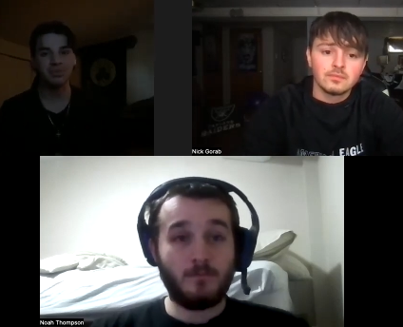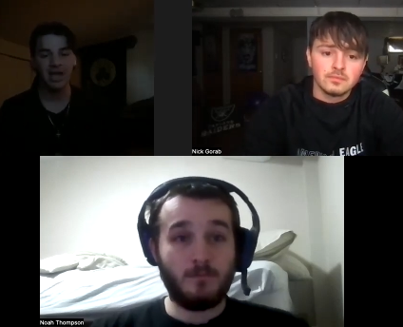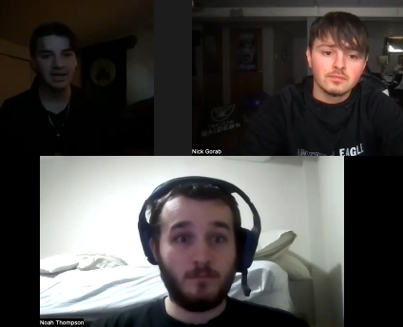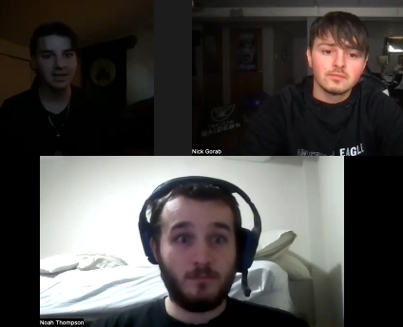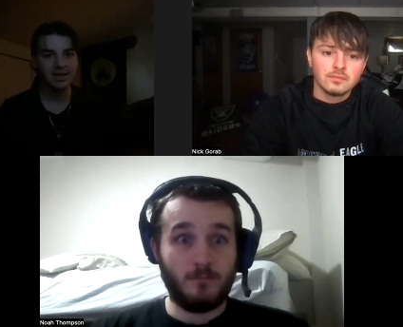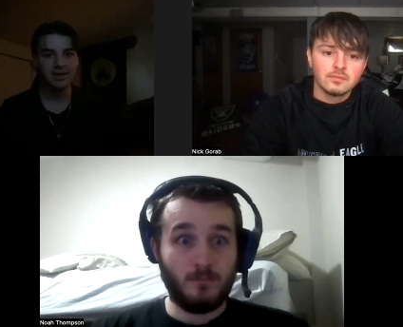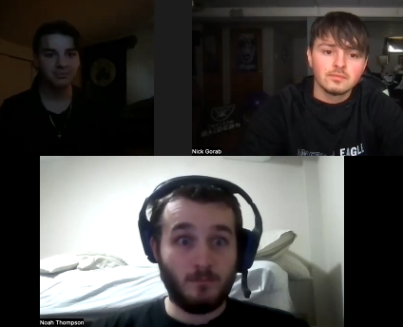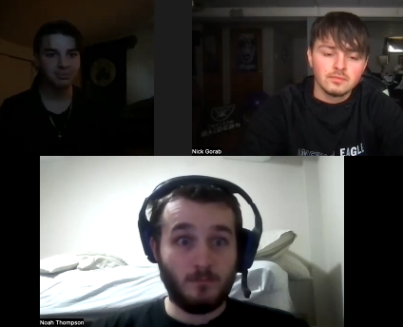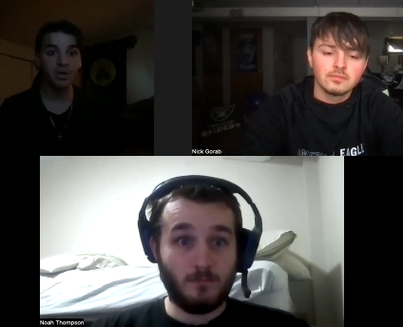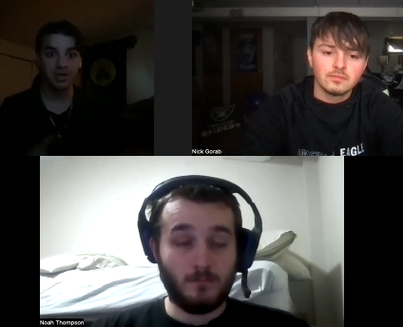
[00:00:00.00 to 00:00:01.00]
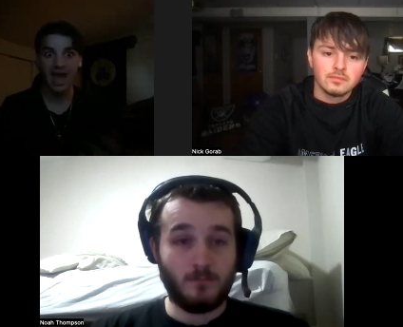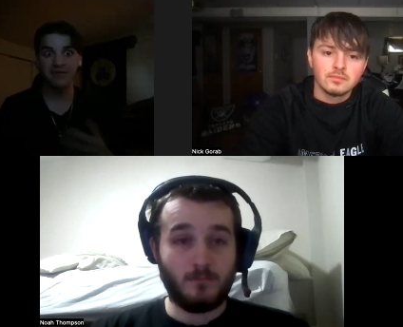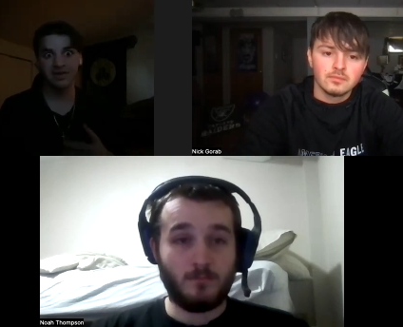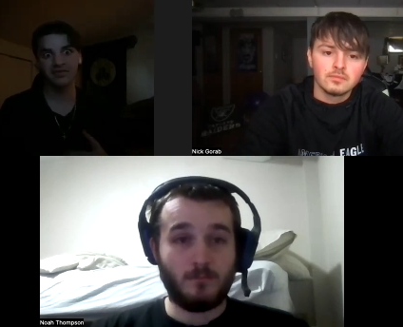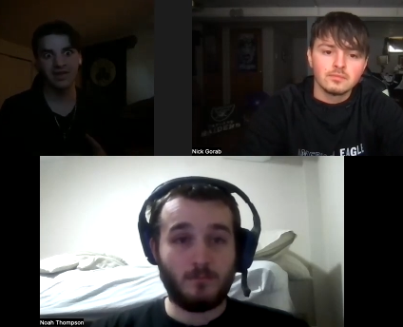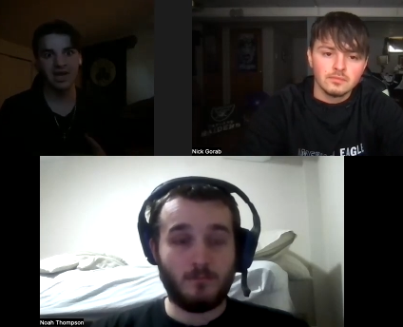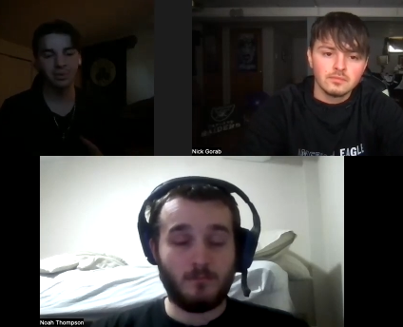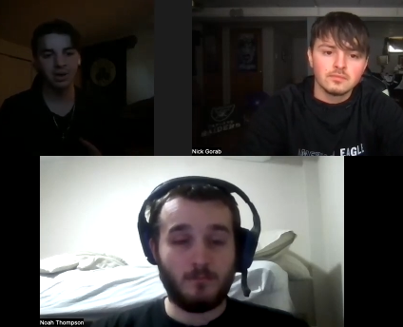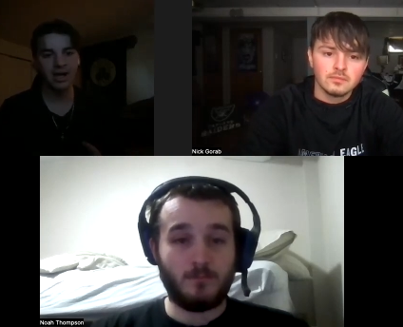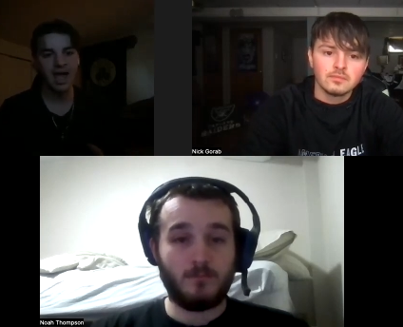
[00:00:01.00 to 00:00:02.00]
Speaker 1: like both having the
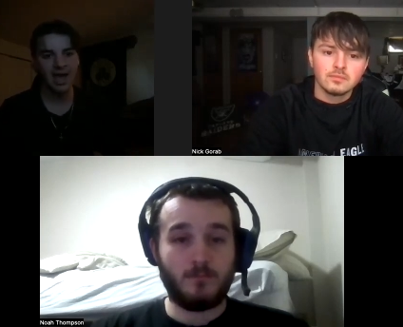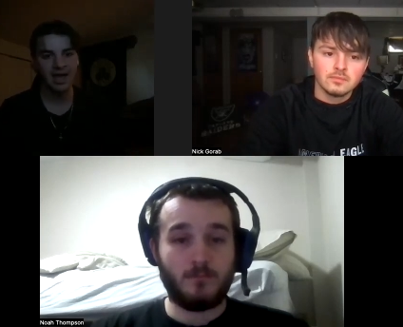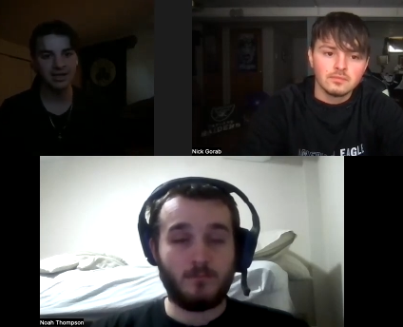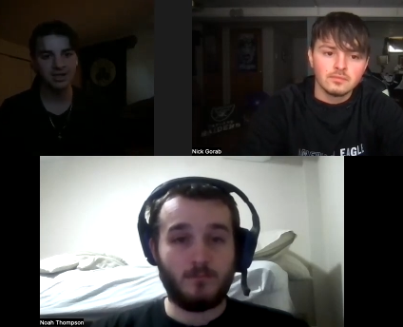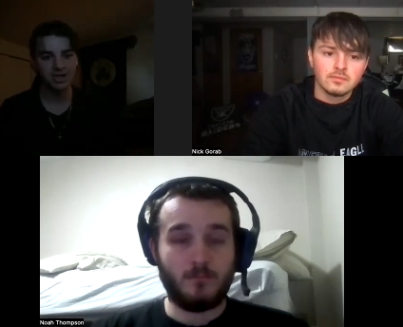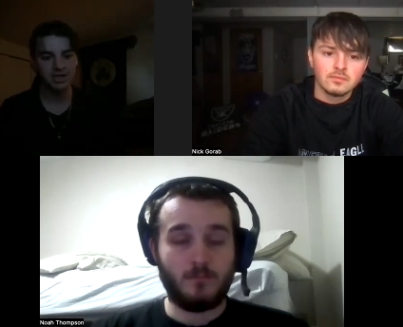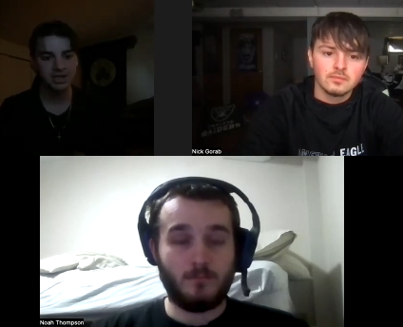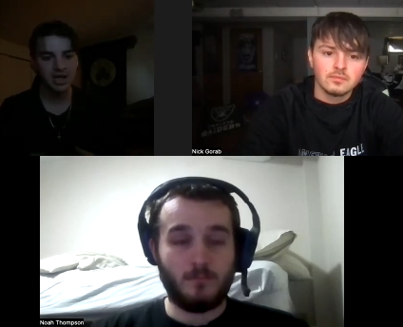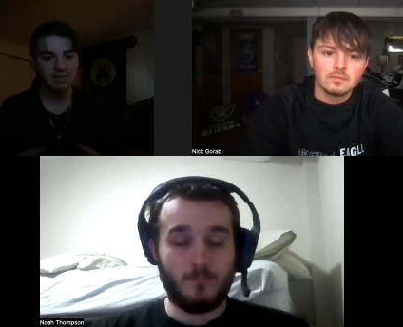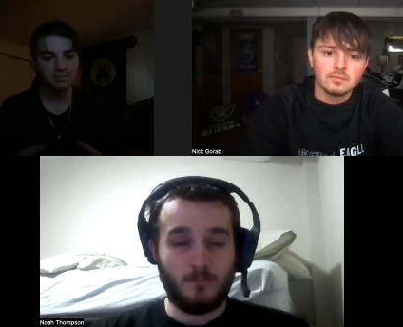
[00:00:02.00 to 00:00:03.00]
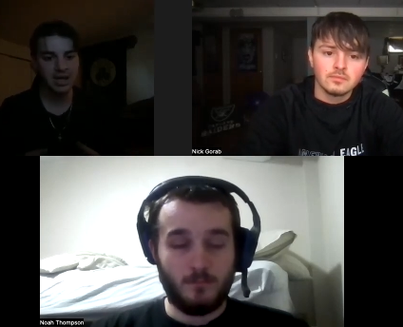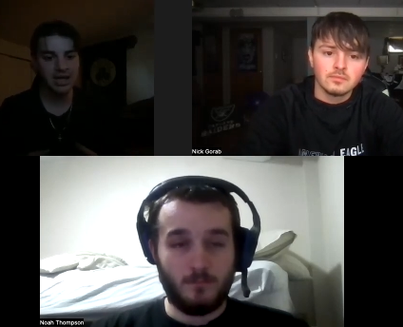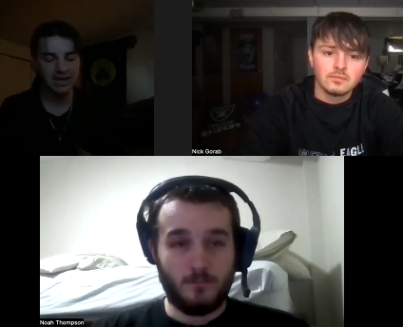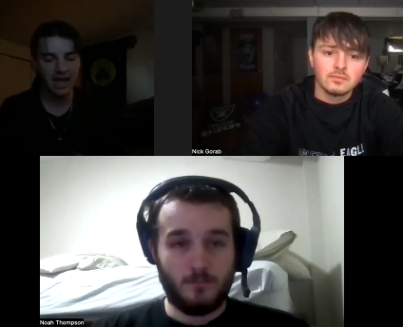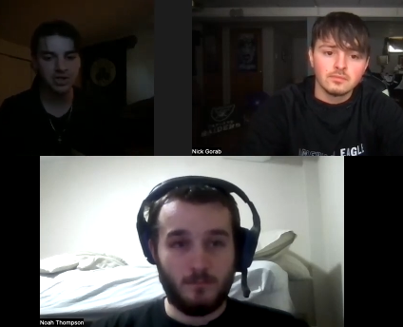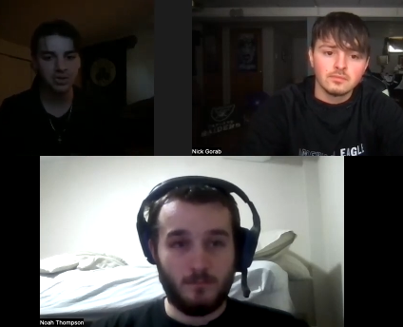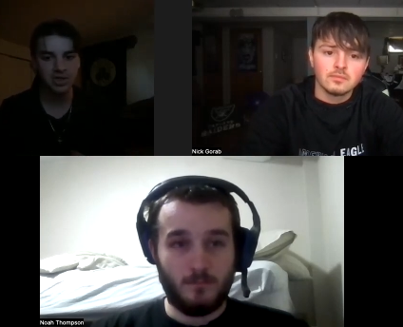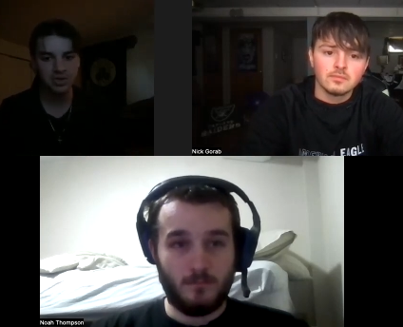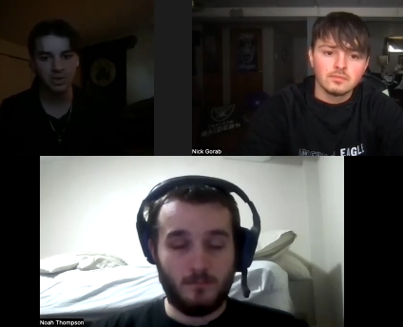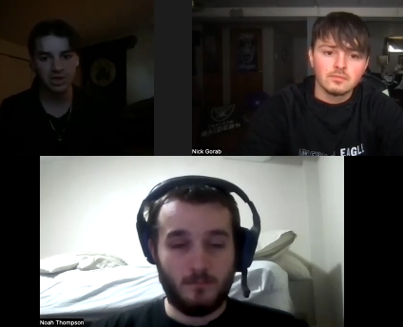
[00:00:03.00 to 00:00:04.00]
fake one and just being that
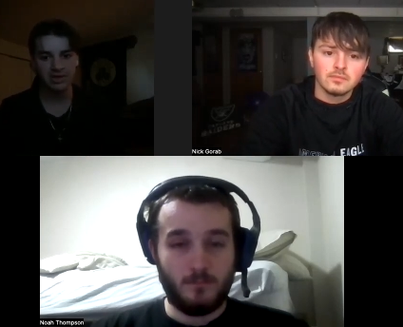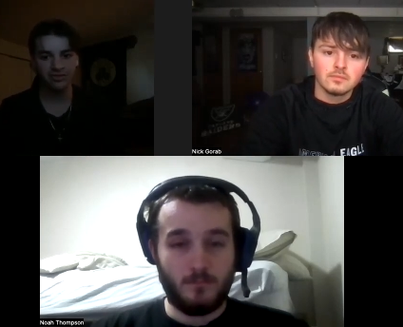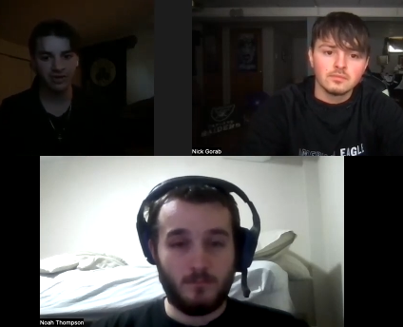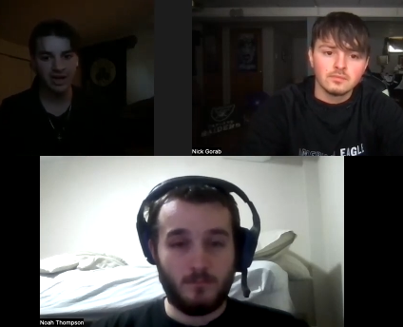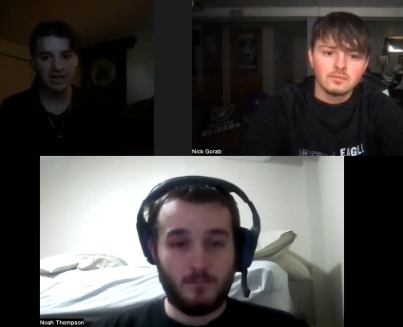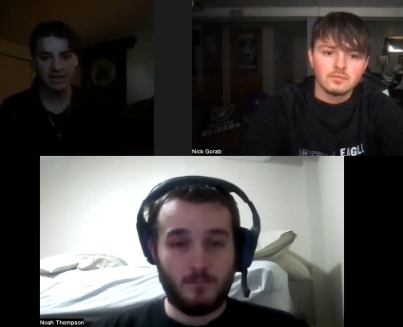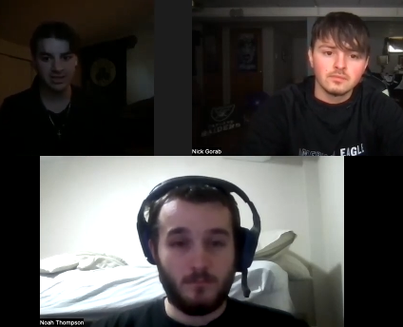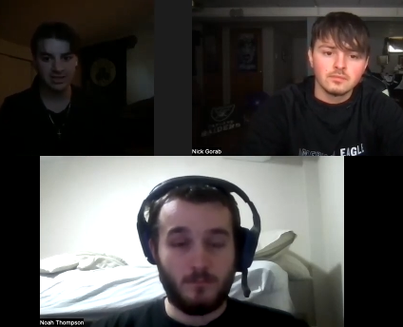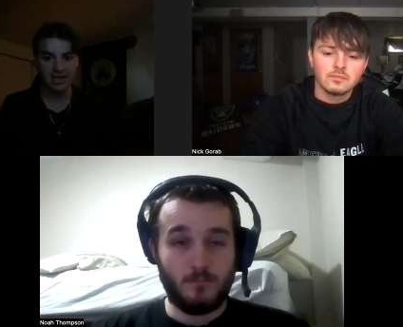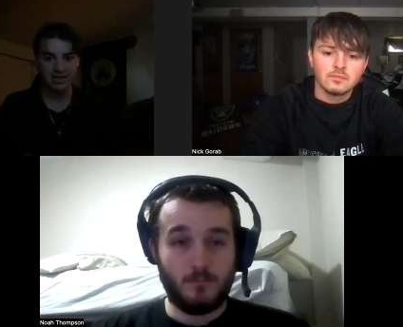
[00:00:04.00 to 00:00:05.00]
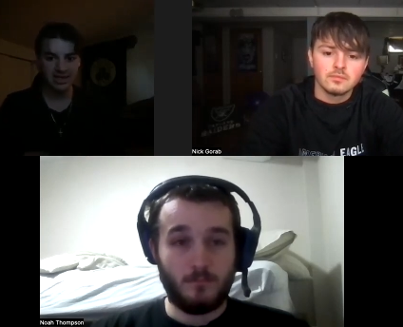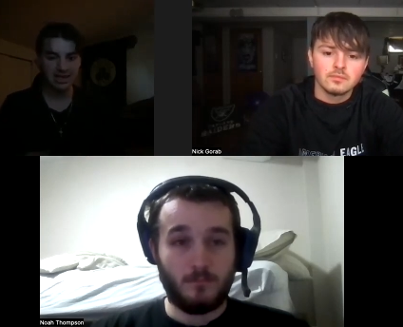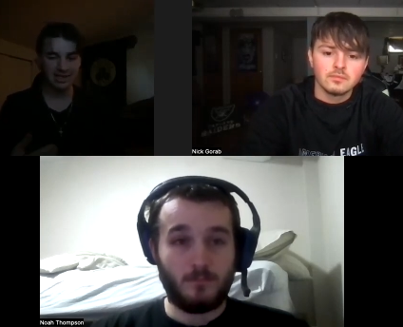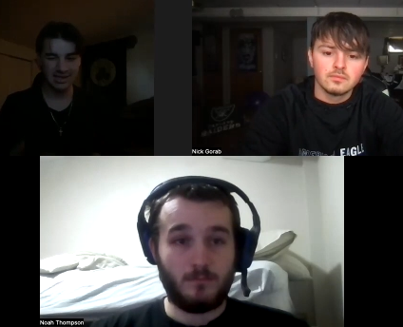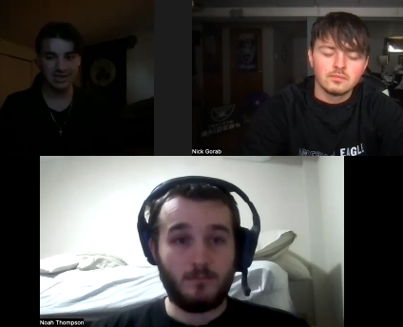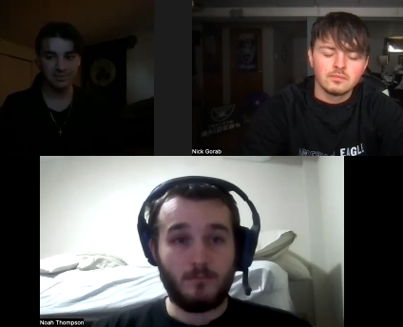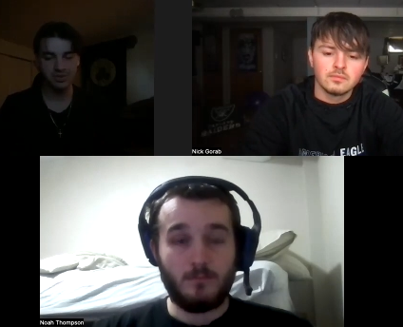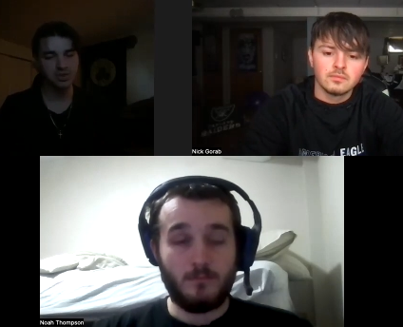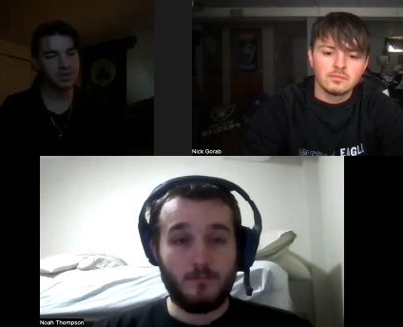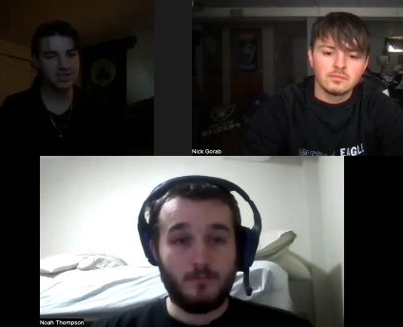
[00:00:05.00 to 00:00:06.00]
trustworthy of Franny, because I think in this
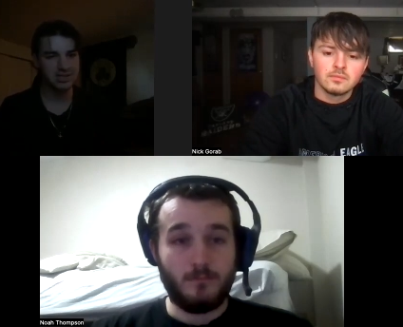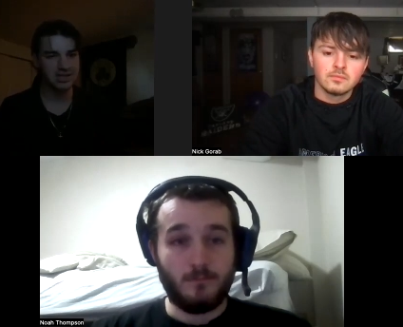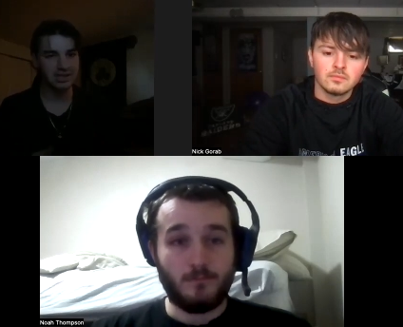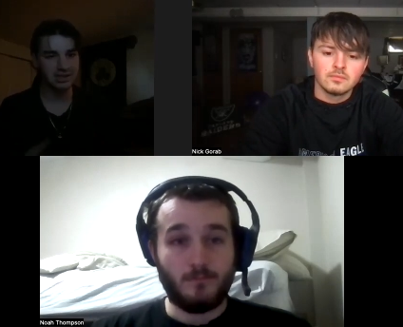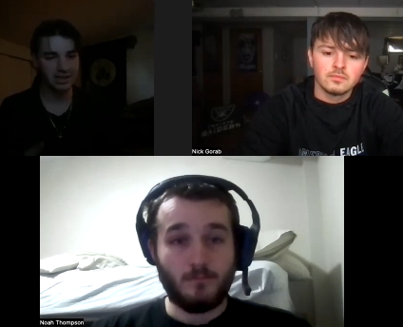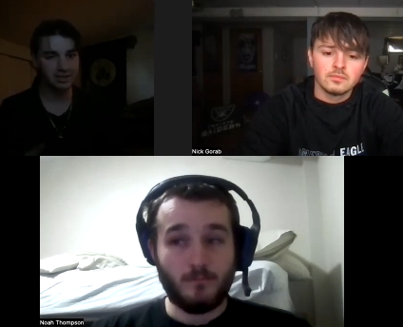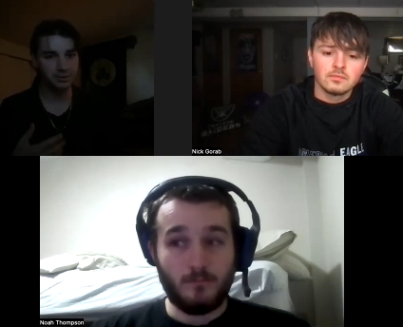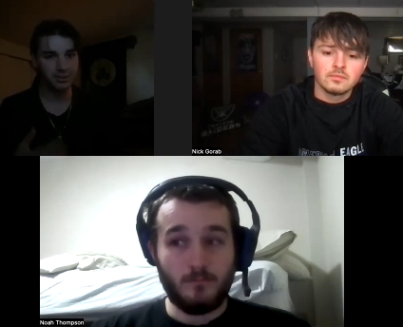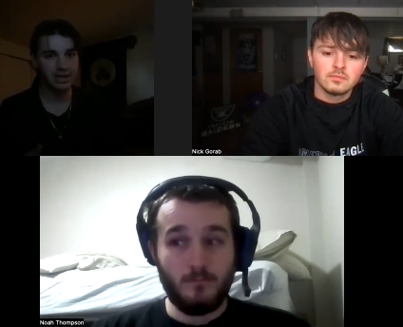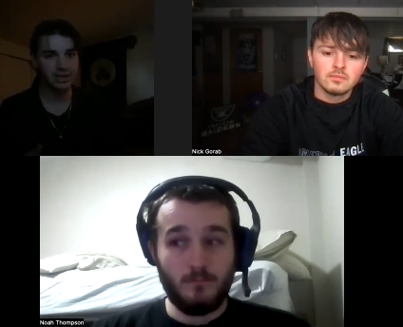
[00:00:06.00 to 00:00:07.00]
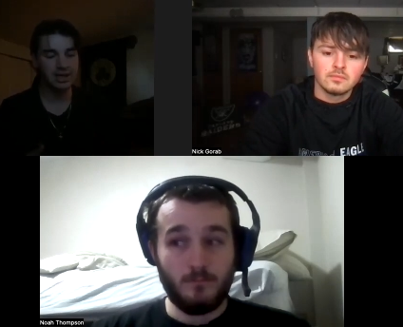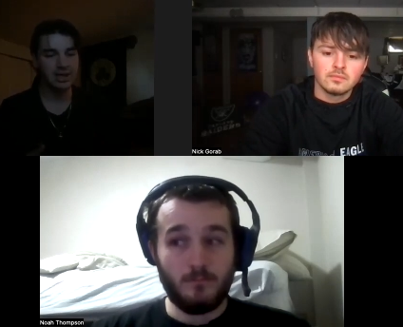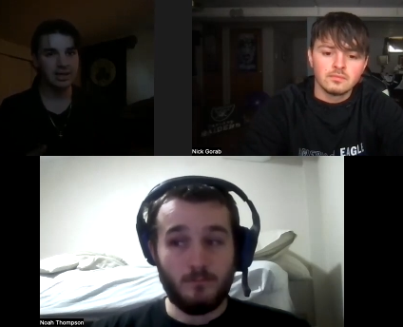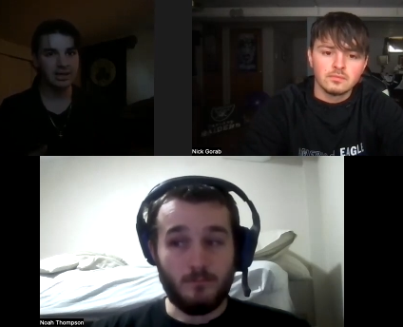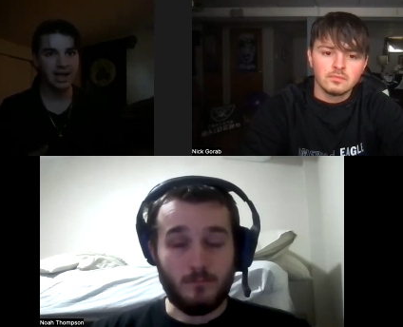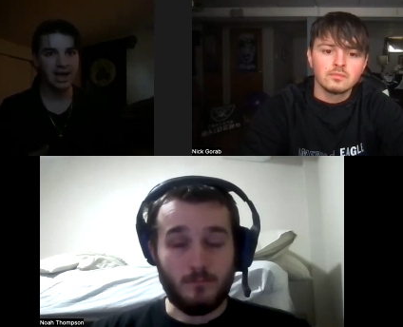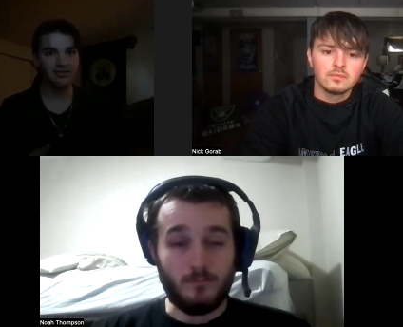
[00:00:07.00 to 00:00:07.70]
episode it seemed a little bit that